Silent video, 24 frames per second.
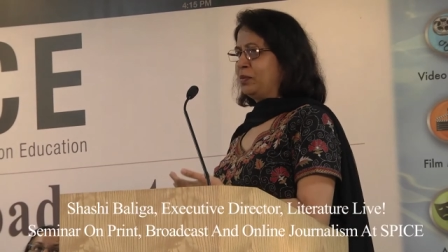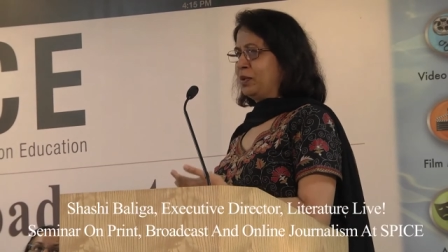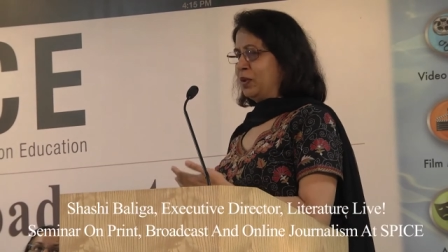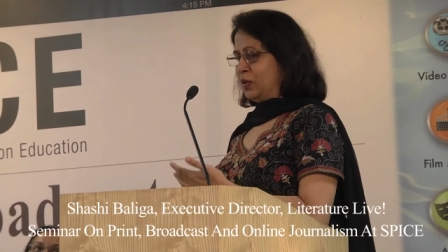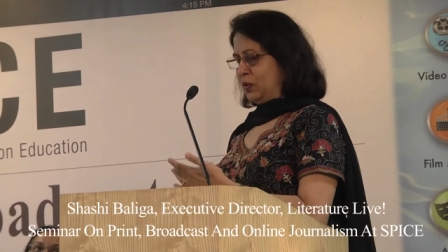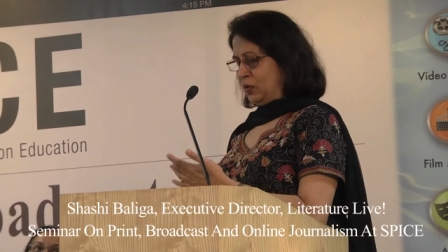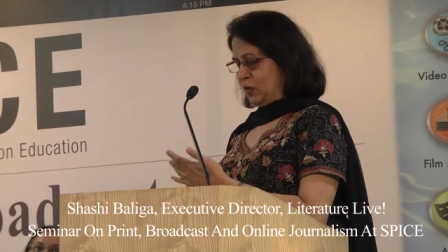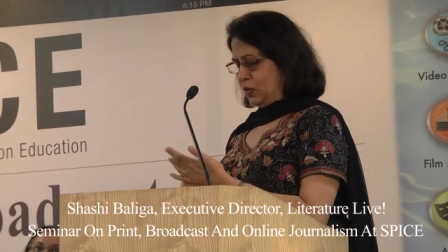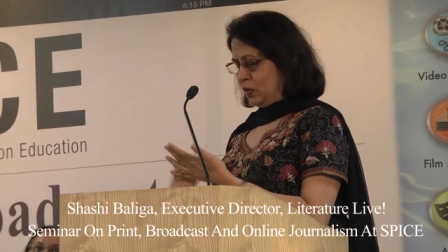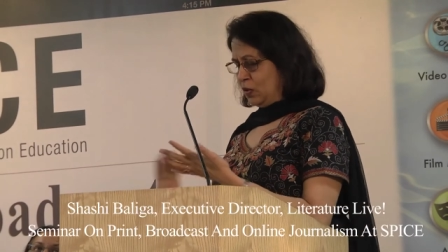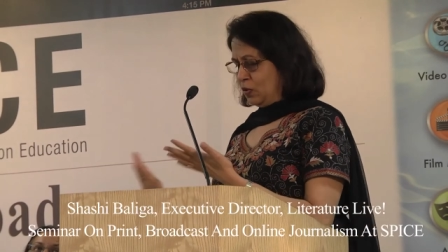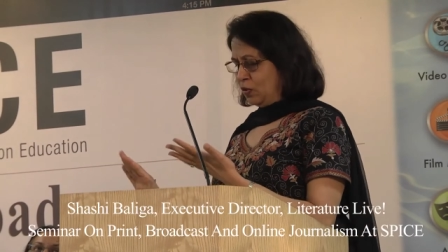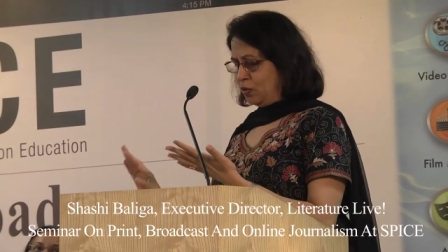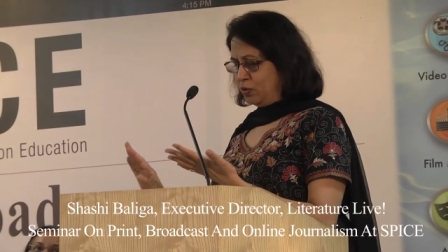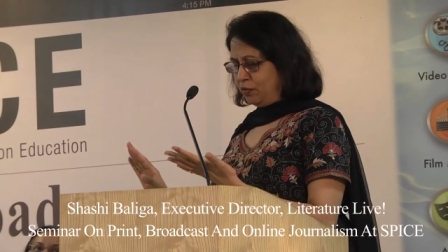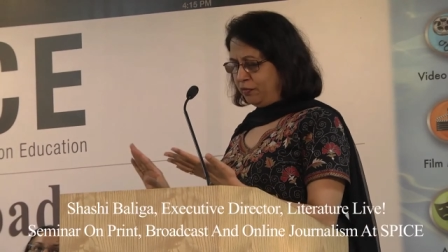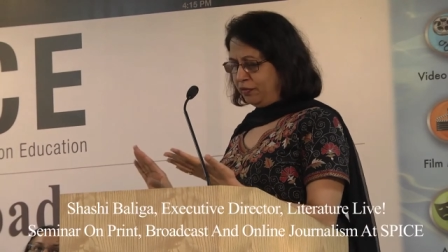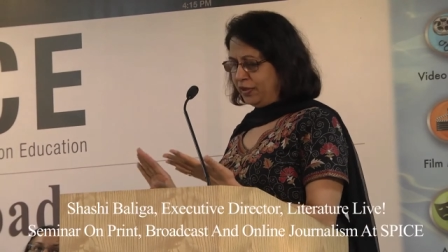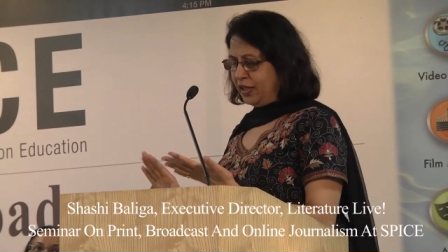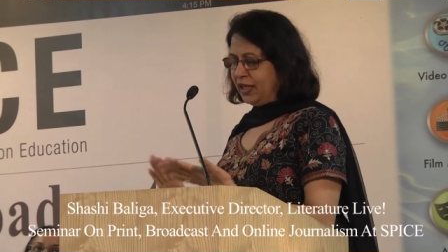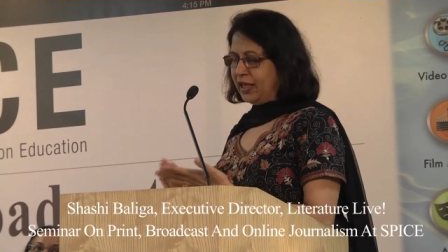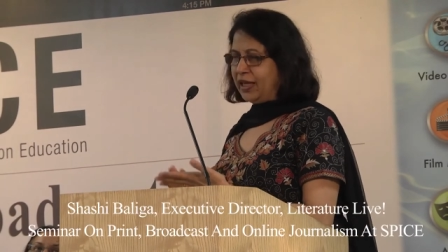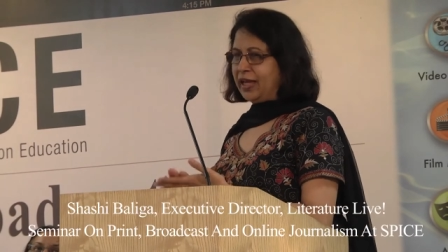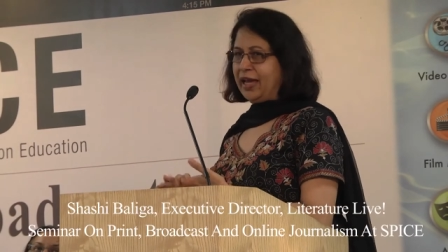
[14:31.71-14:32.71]
about no
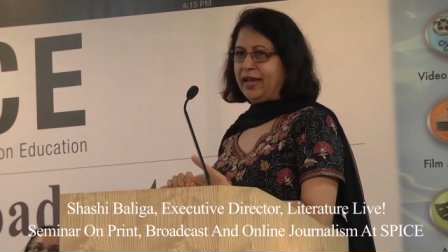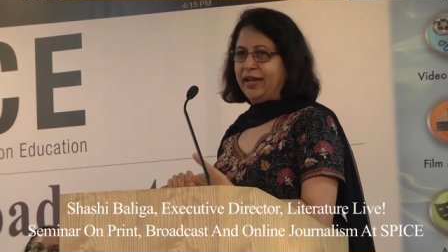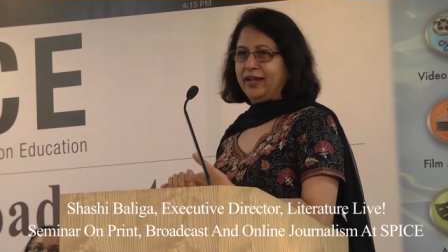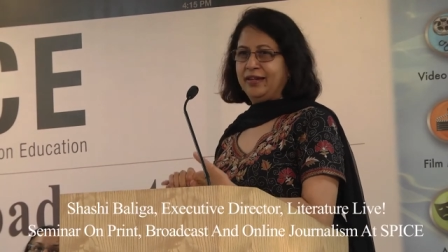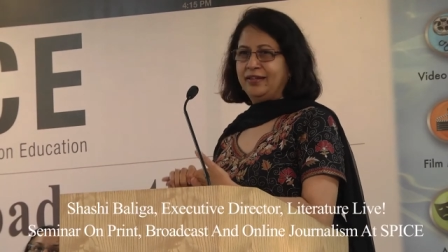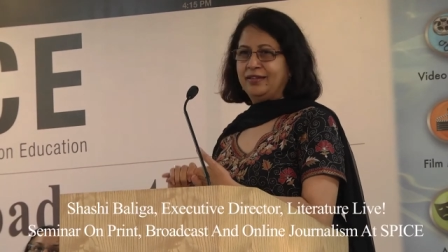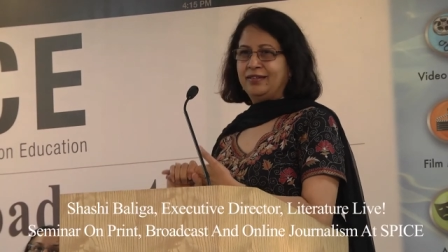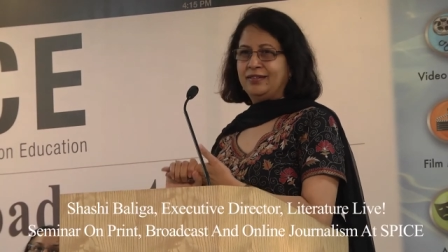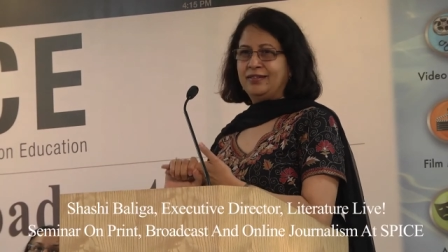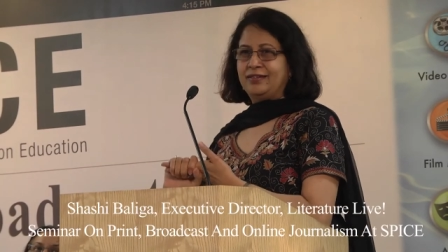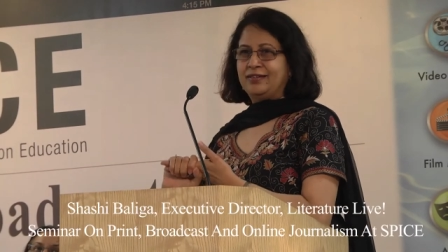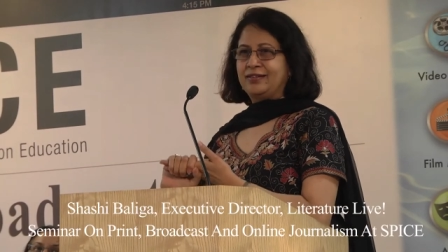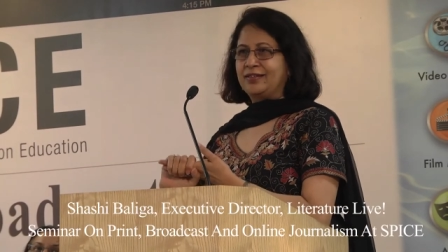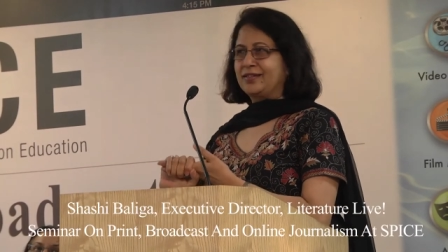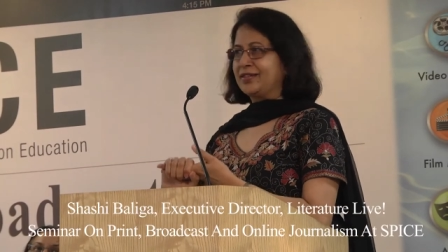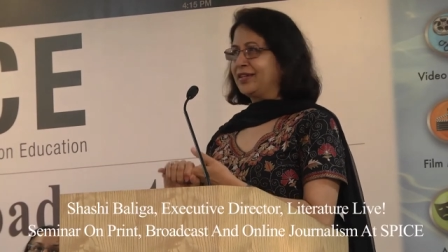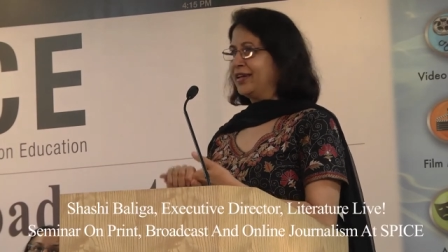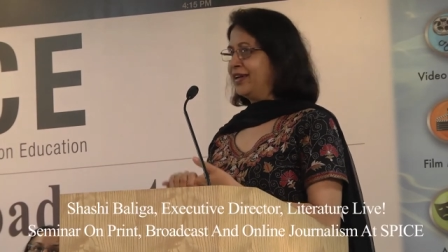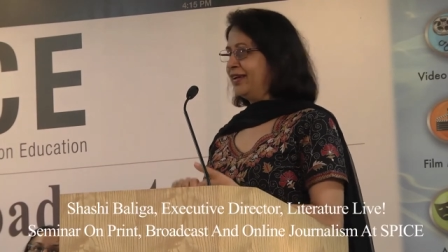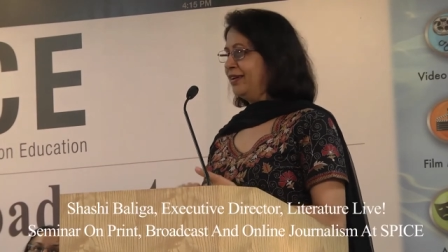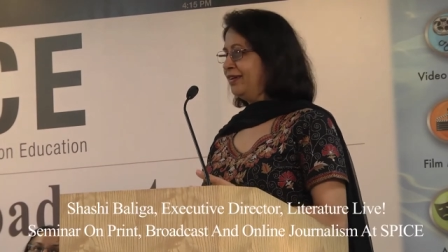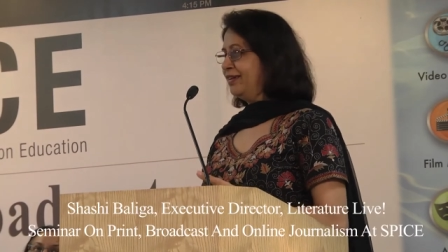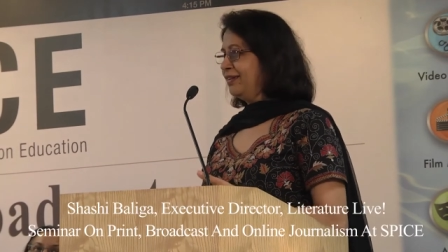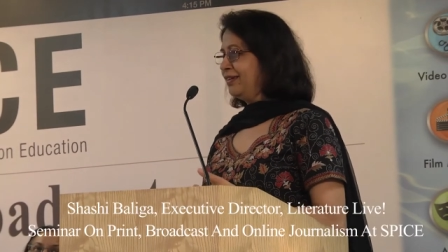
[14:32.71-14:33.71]
weekends
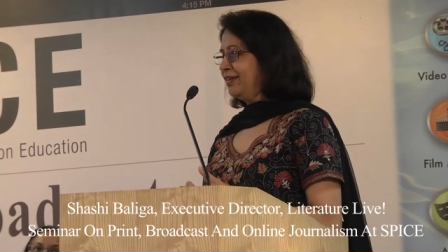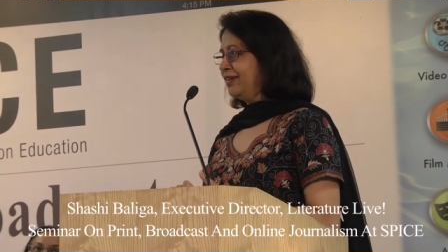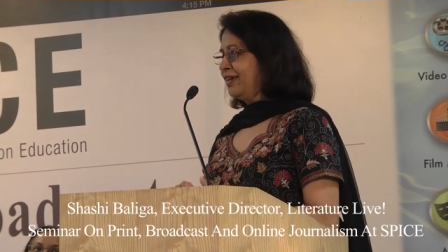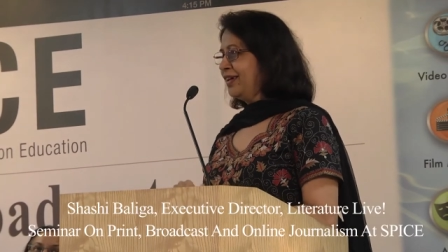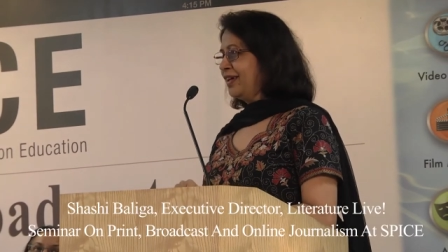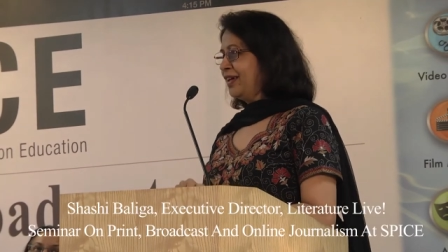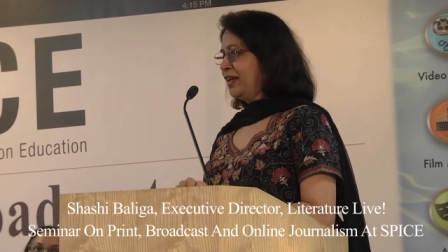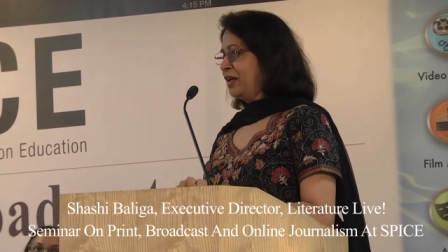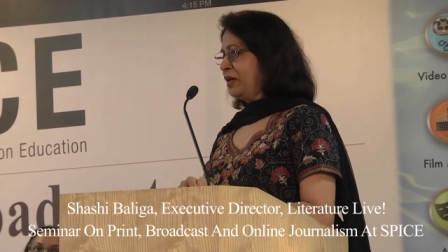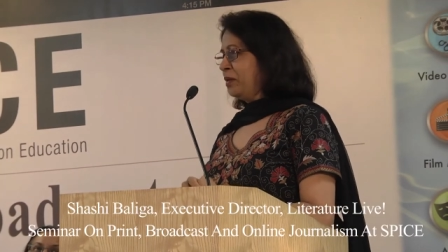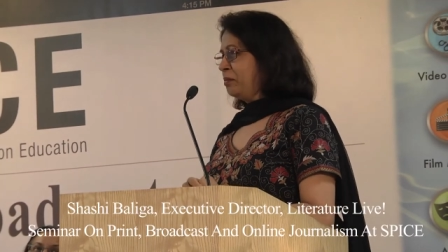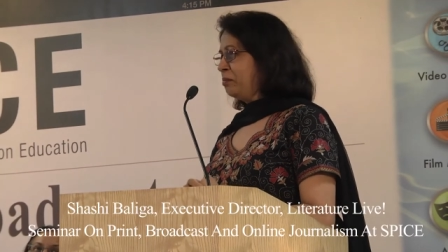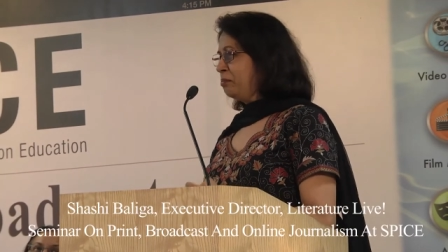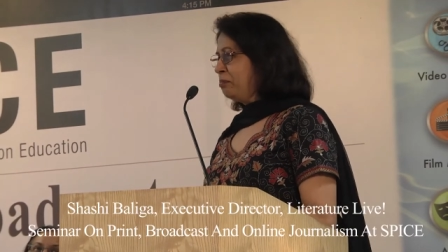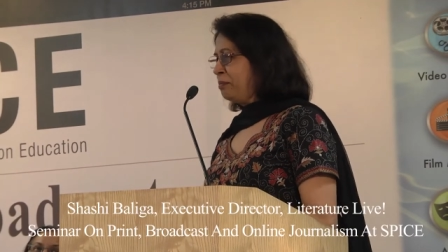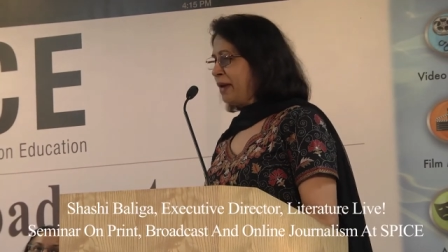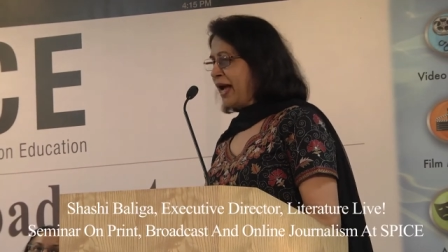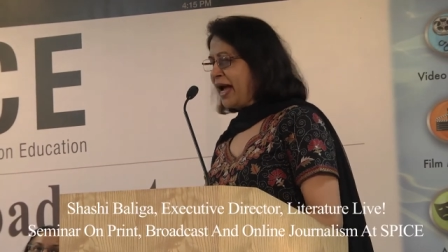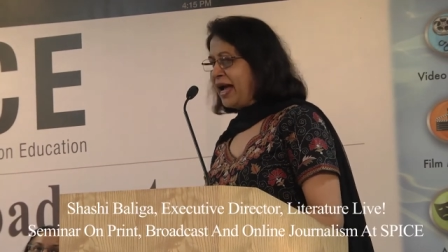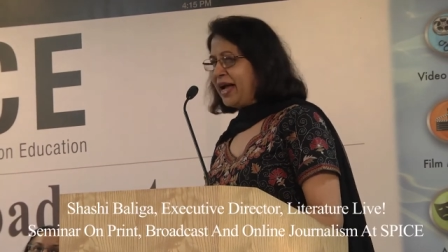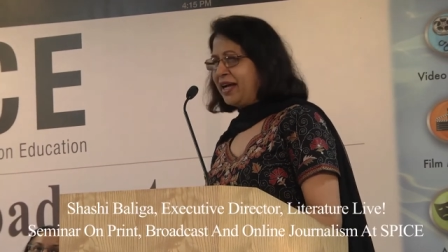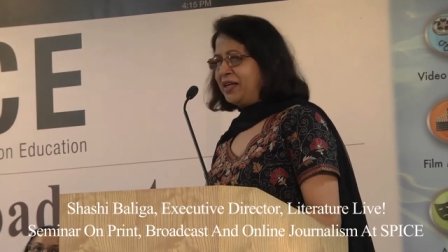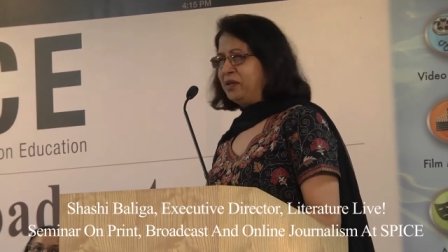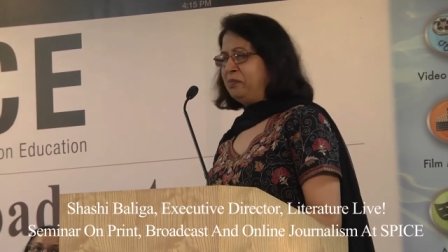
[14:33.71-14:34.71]
and
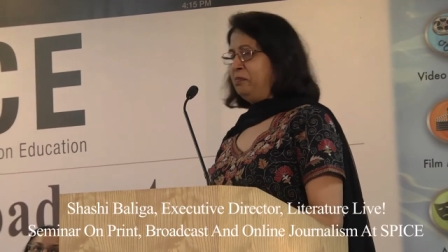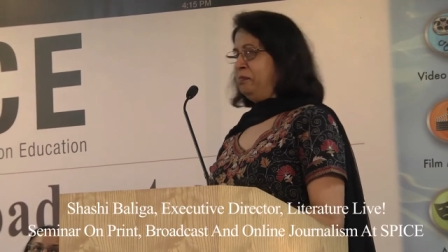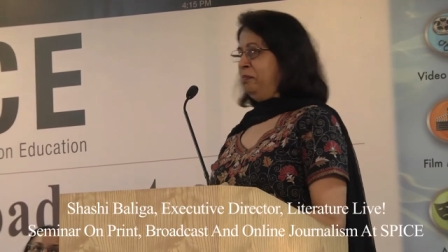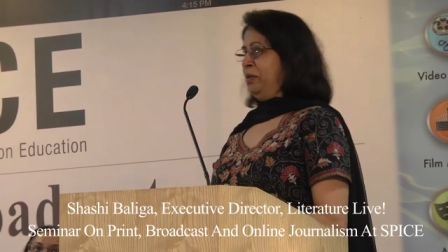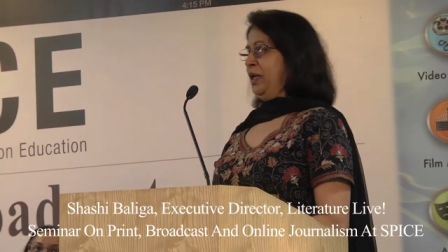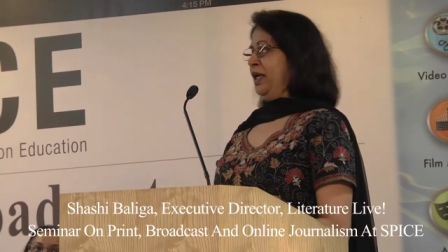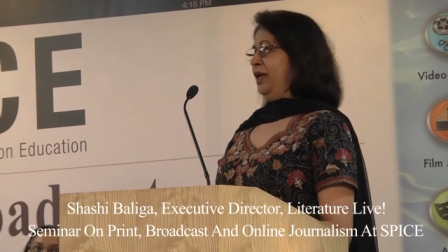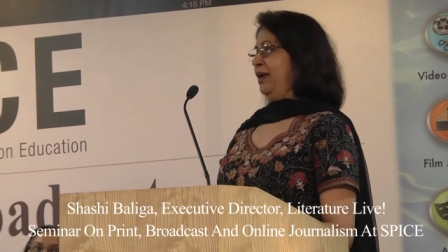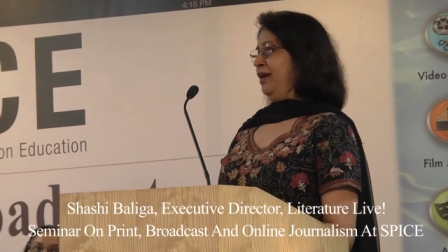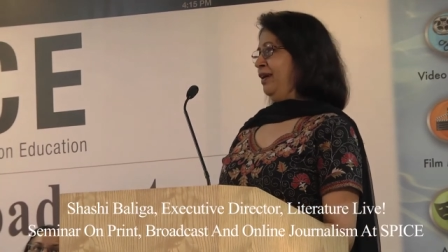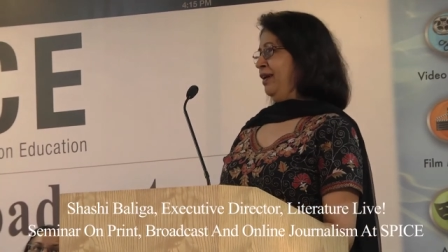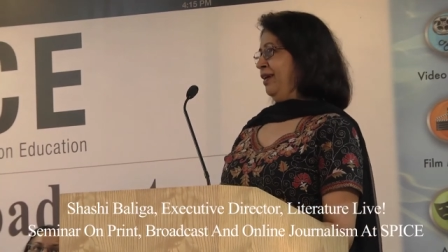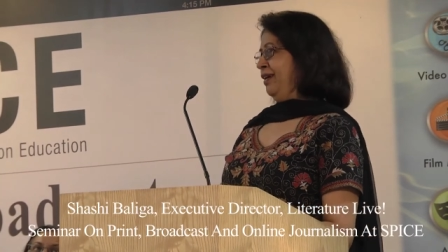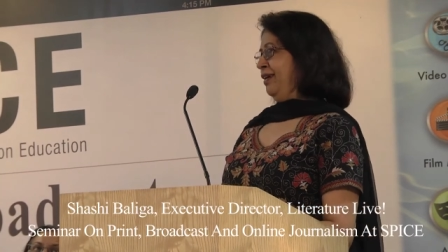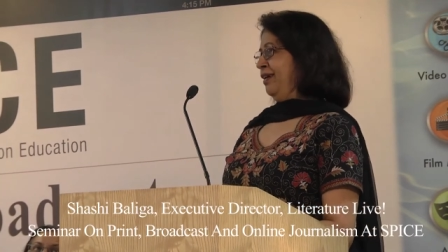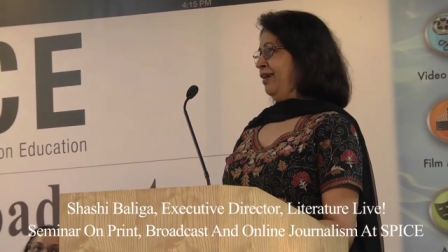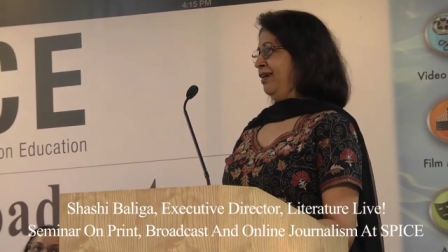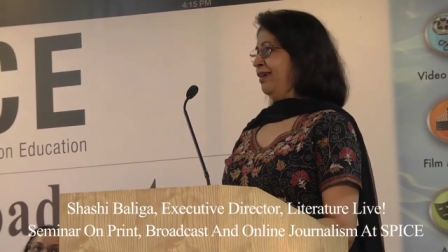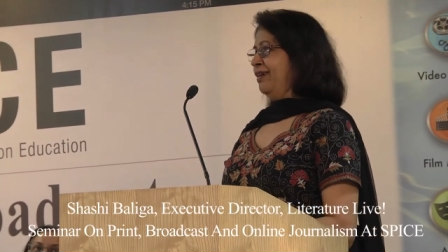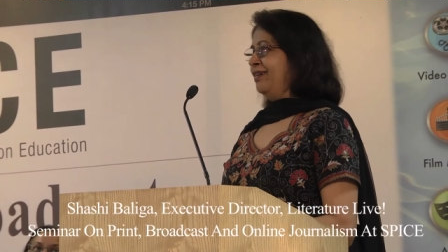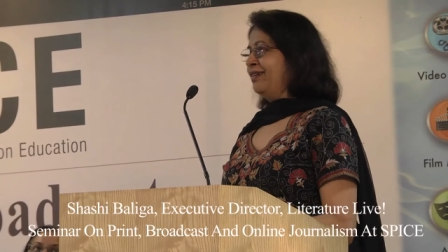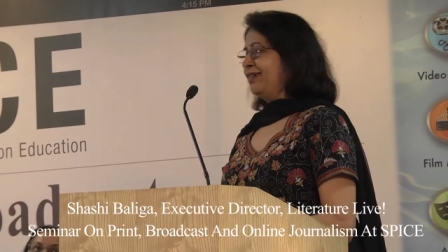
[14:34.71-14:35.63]
bad pay,